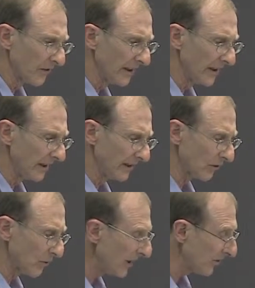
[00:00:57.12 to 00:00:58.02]
The,
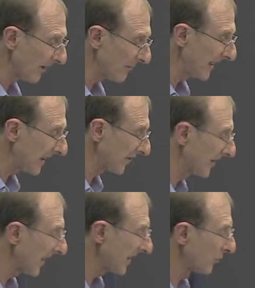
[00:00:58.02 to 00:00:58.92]
the question I've been
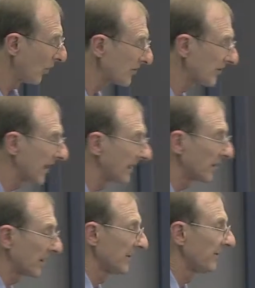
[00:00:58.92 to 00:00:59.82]
asked today is Was
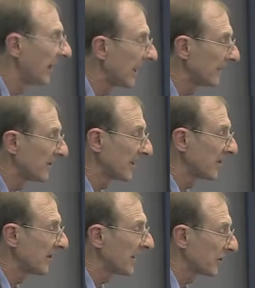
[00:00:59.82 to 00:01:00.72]
1965
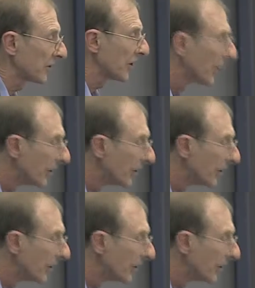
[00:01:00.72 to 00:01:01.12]
66 a